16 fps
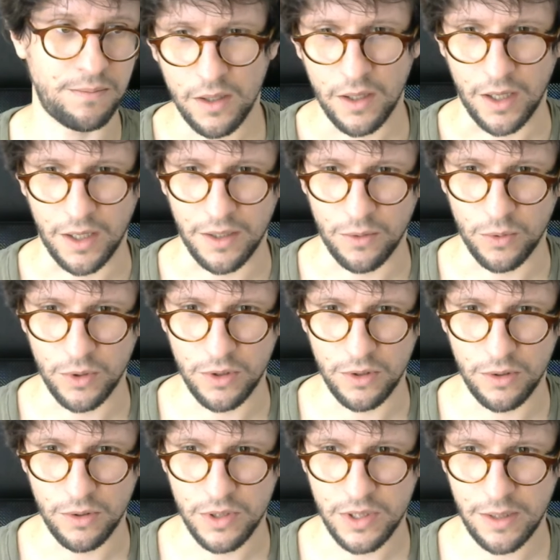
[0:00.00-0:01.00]
And
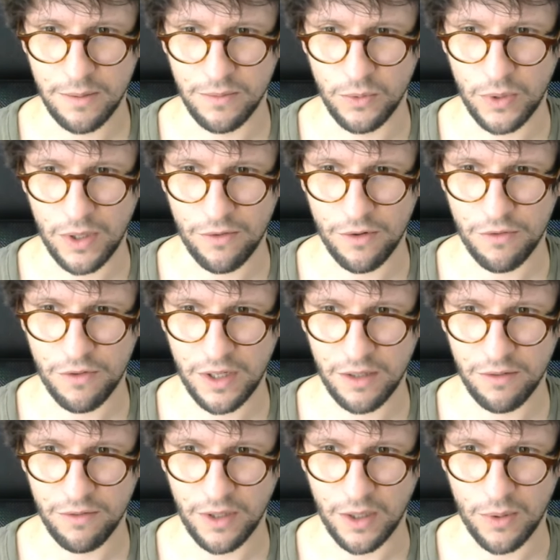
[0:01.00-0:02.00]
you see, we have a
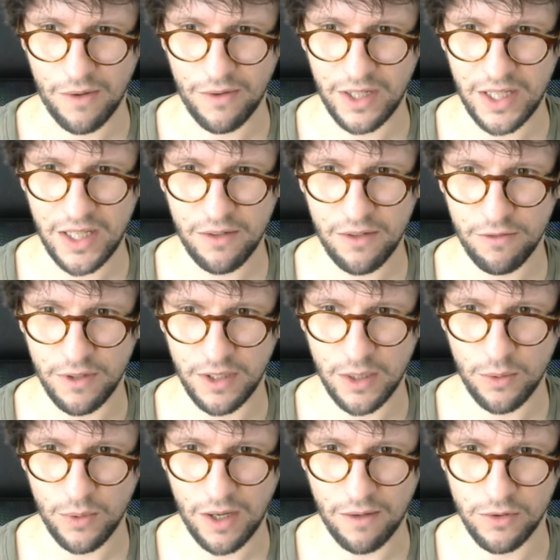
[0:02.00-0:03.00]
funny thing. We have an if, and
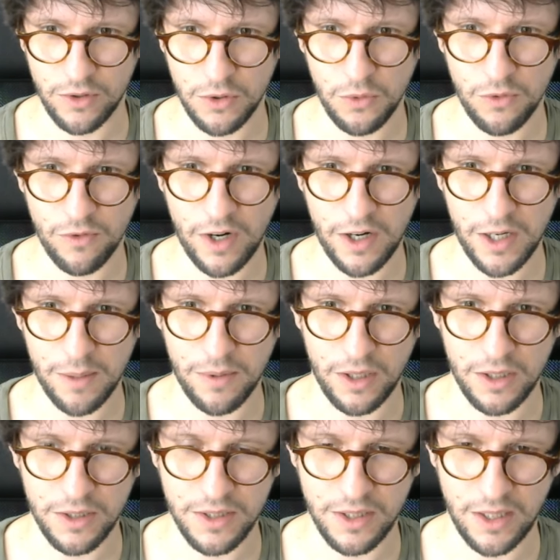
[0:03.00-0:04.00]
then we have two
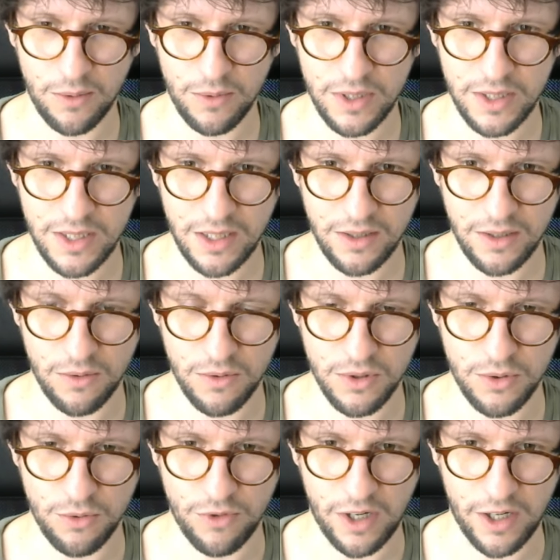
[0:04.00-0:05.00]
variables, and then we set
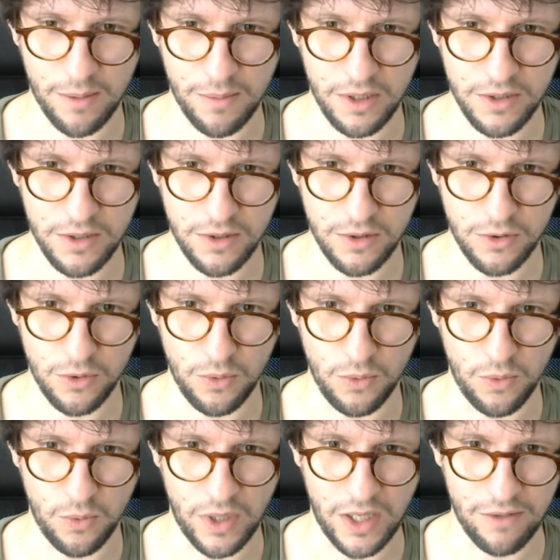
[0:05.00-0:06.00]
those two variables to
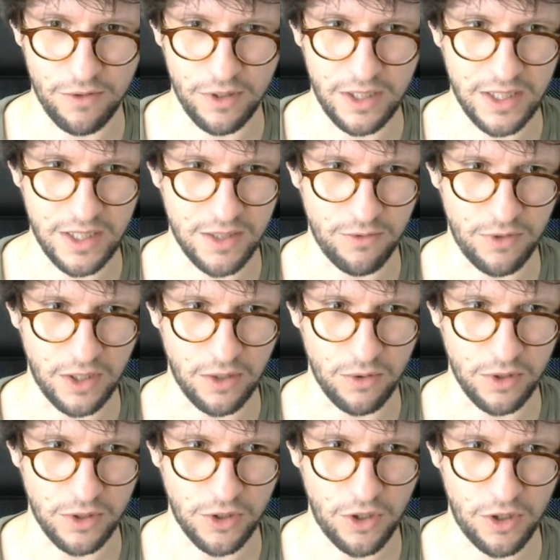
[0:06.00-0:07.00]
whatever this thing
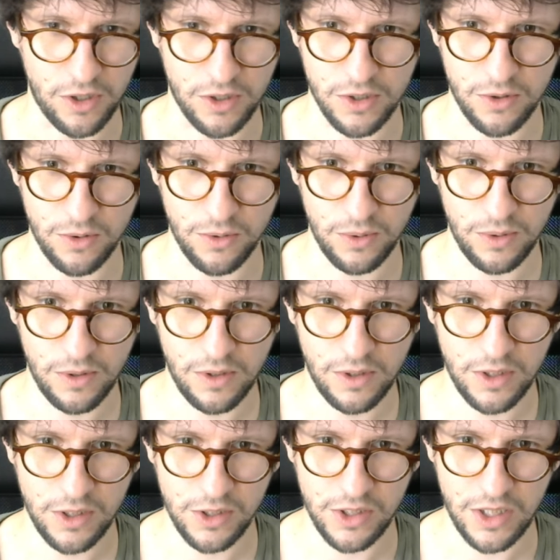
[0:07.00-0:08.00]
returns. So
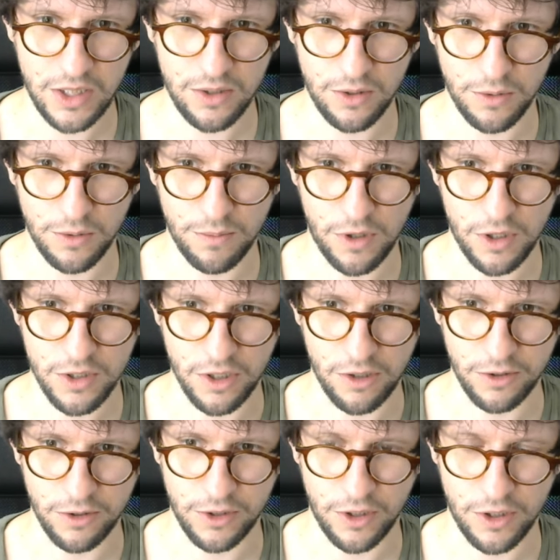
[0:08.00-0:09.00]

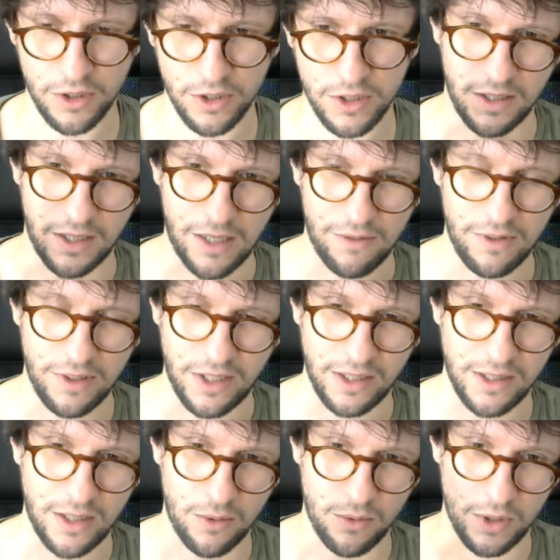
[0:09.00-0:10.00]
json.marshall returns level
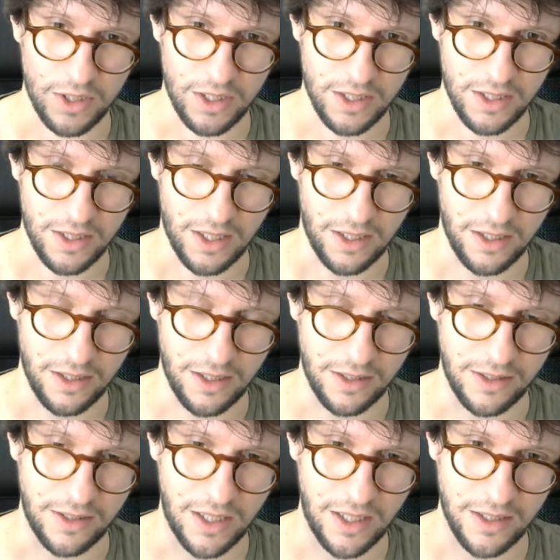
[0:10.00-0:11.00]
data, which is the
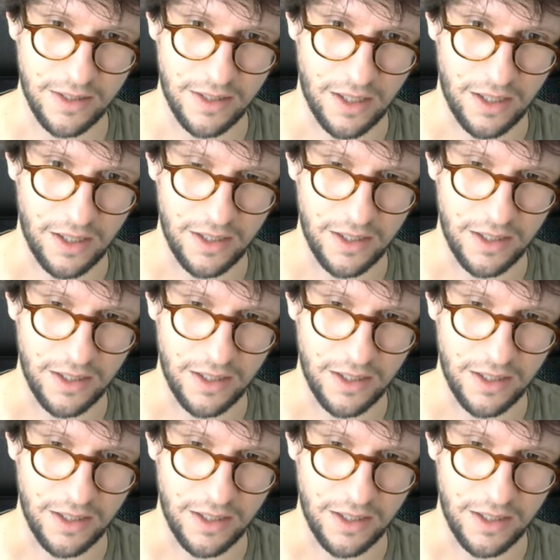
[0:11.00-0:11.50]
data